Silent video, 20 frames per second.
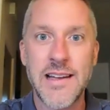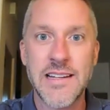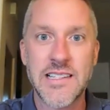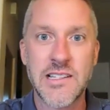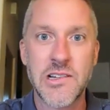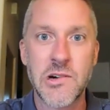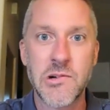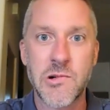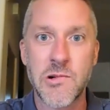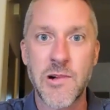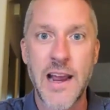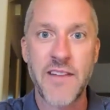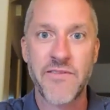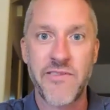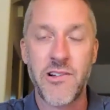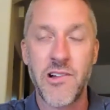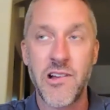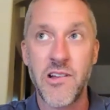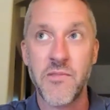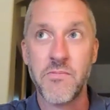So
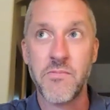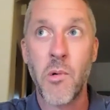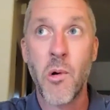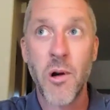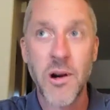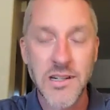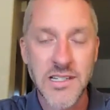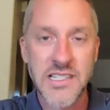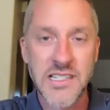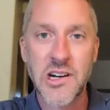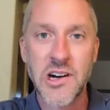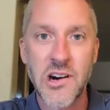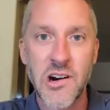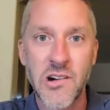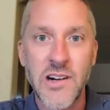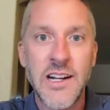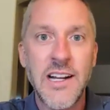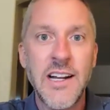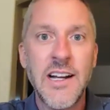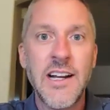grateful, more
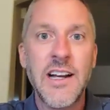so,